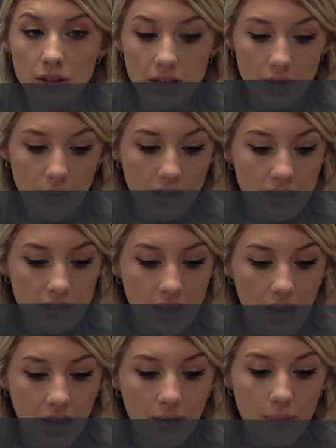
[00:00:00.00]
sequence,
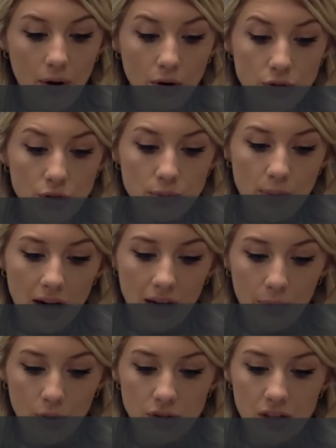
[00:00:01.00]
and a maltose binding
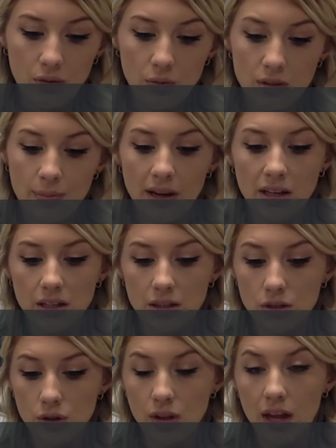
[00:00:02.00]
protein was appended
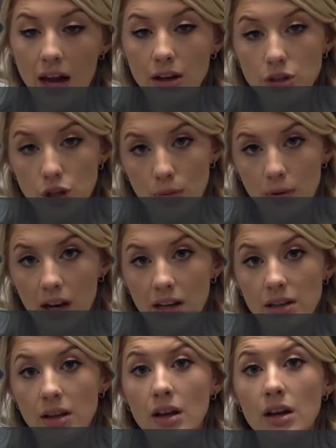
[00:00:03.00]
to the
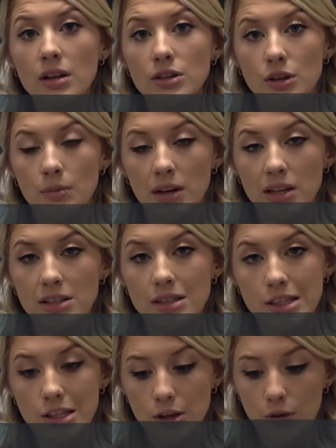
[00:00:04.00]
N-terminus
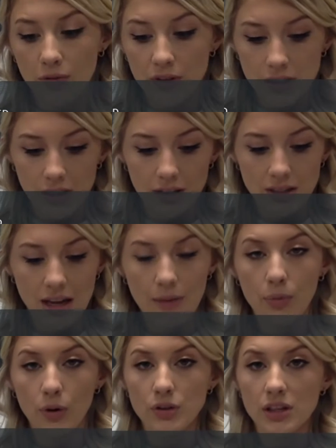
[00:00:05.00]
to
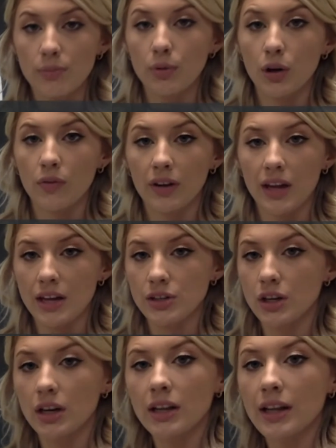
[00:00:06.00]
facilitate protein
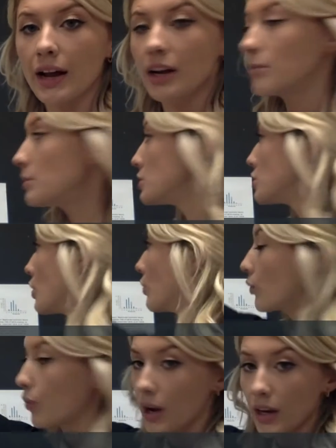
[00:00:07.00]
purification, and that can be shown
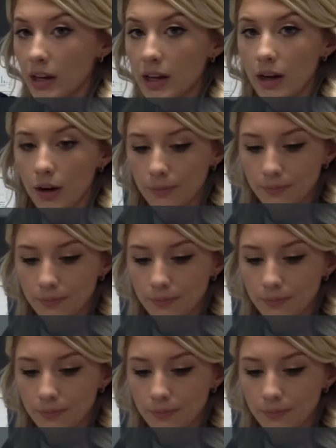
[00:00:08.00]
right here.